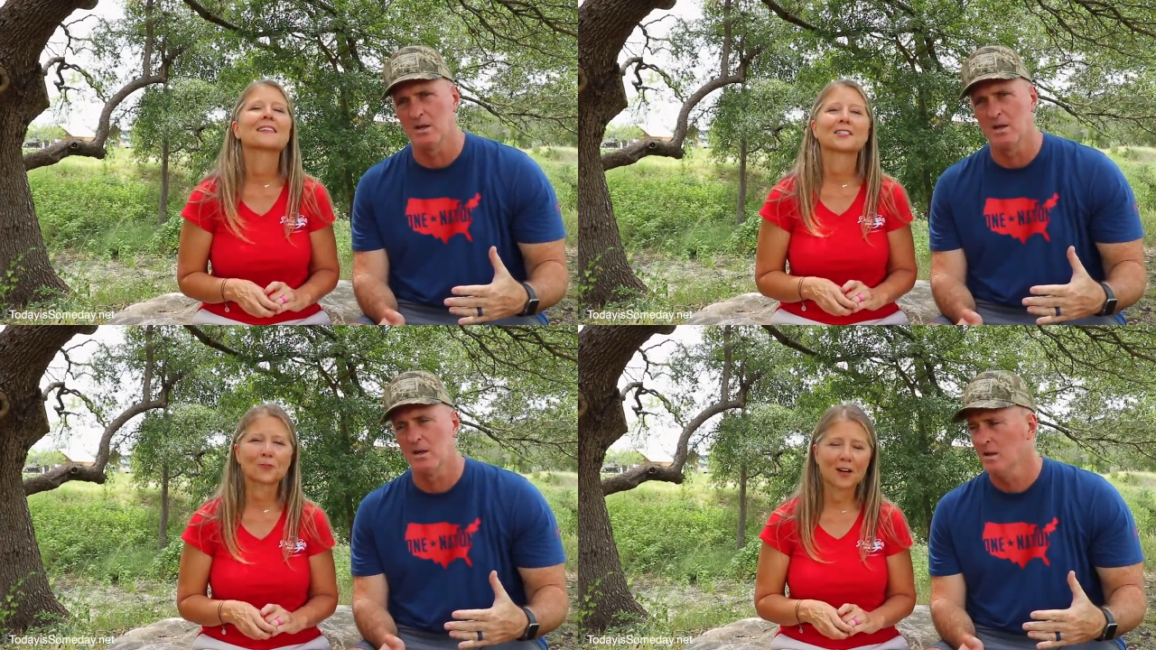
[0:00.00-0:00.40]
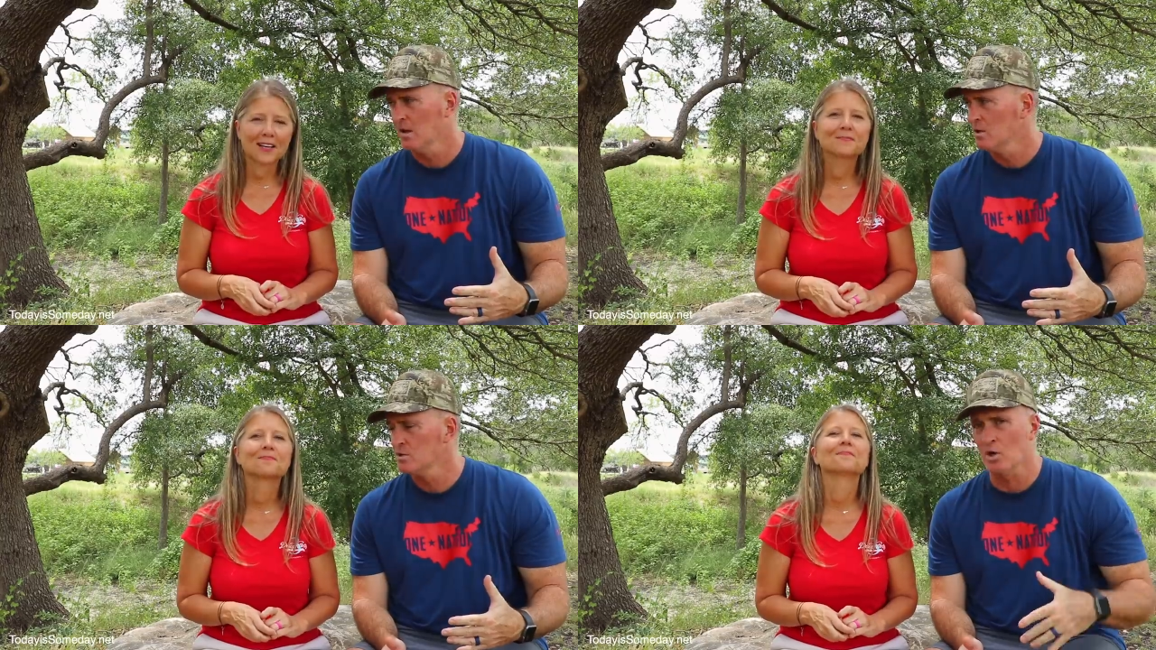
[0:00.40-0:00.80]
Speaker 1: That's
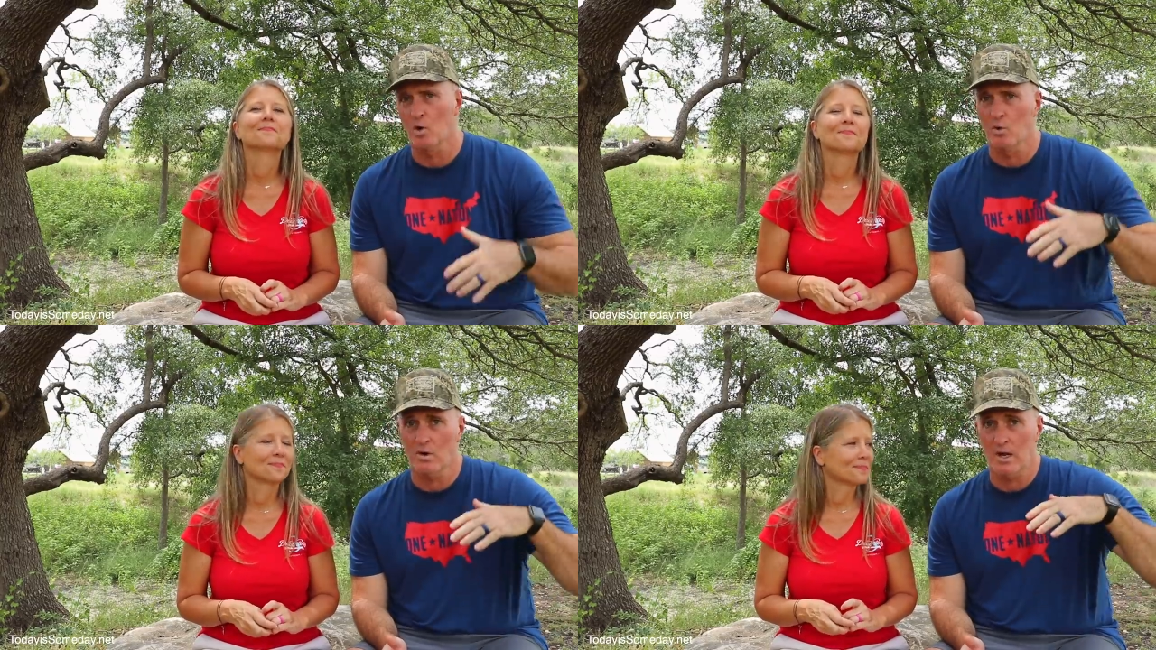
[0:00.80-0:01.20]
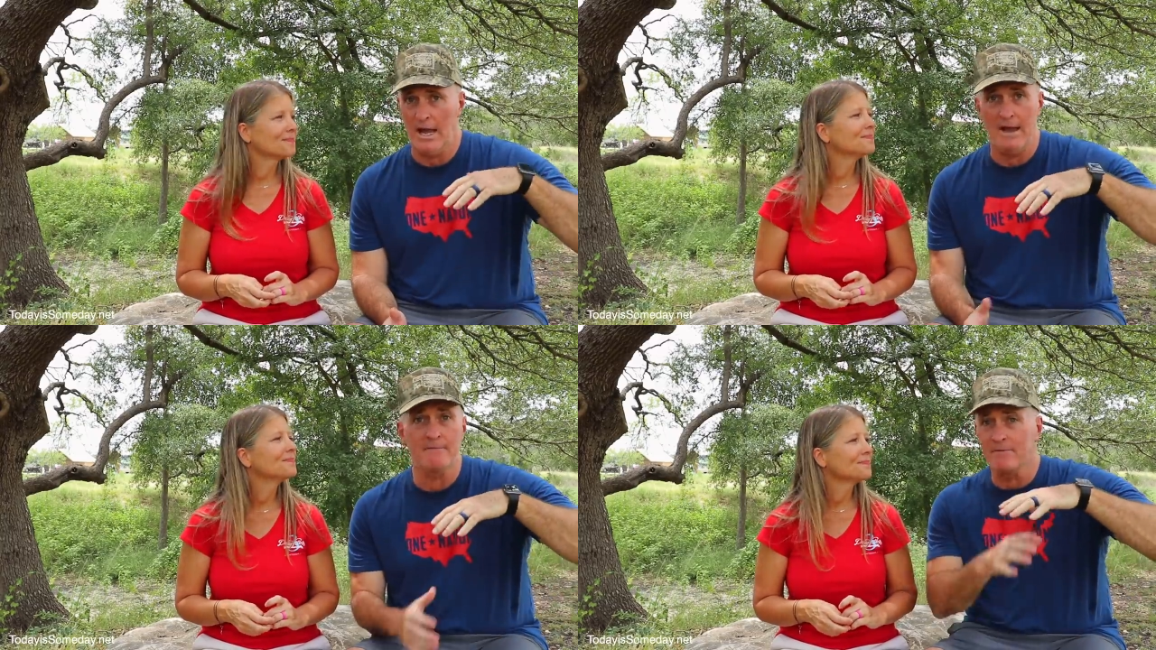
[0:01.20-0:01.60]
right. So
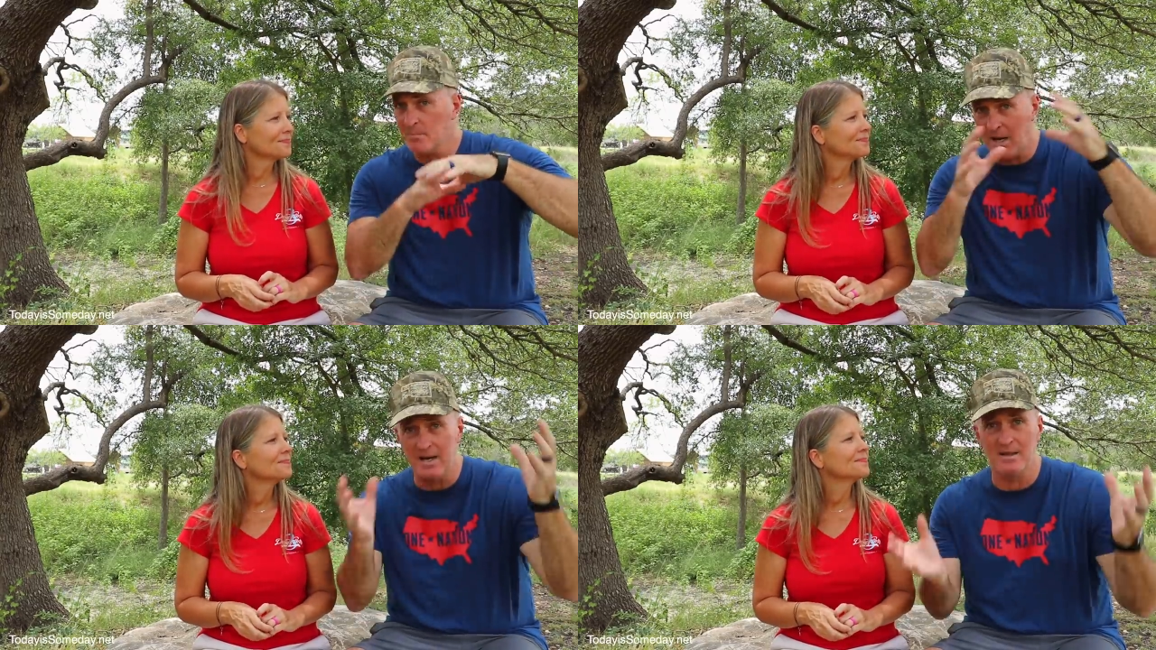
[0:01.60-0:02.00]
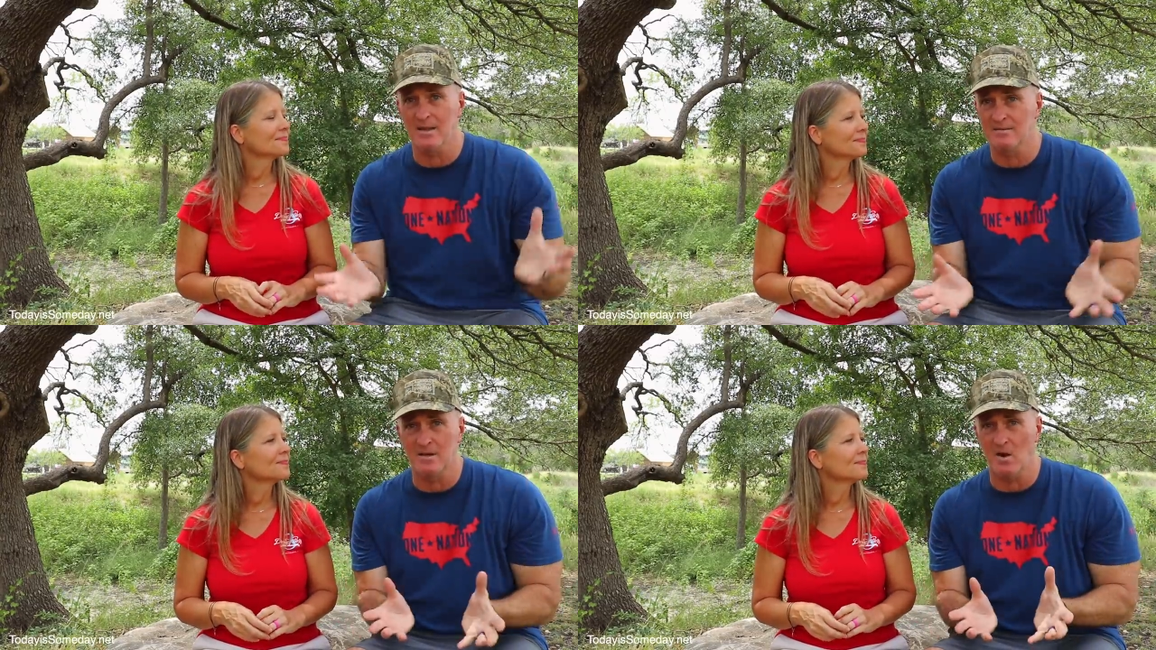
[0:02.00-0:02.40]
everybody
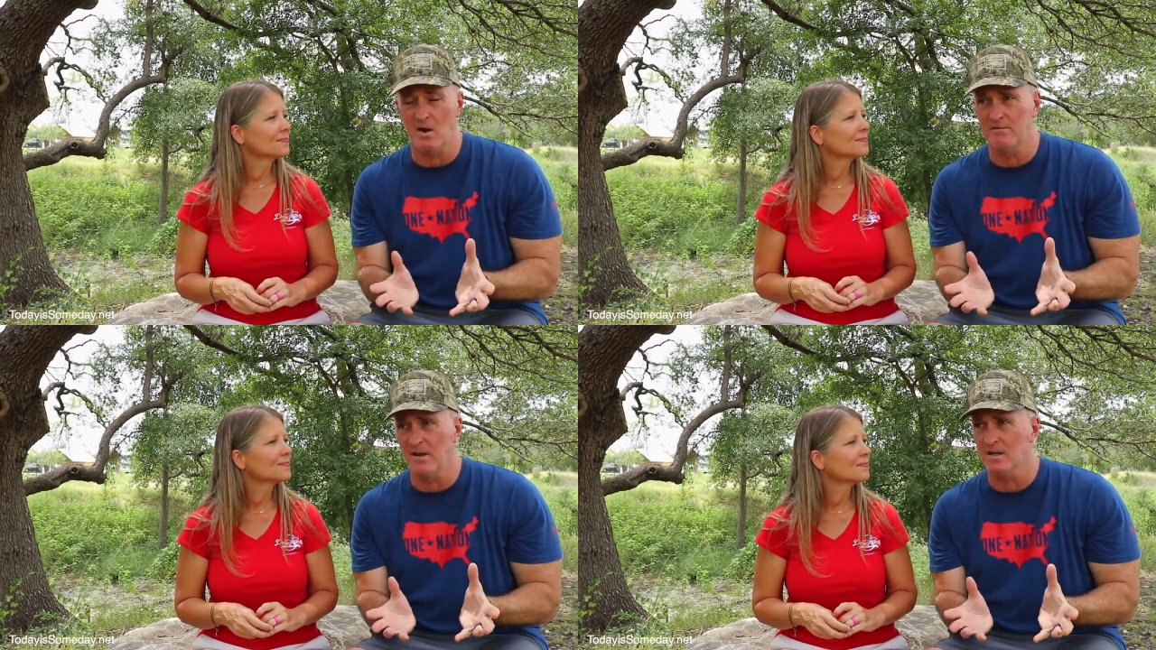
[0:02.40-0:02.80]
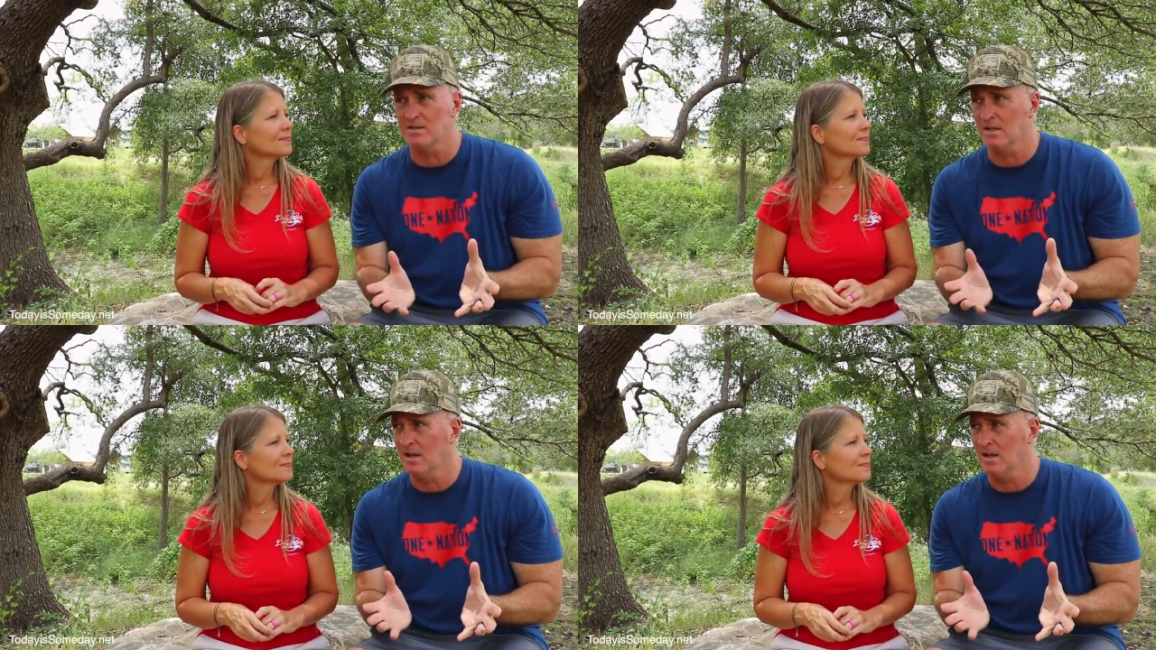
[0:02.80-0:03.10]
that's in RVillage,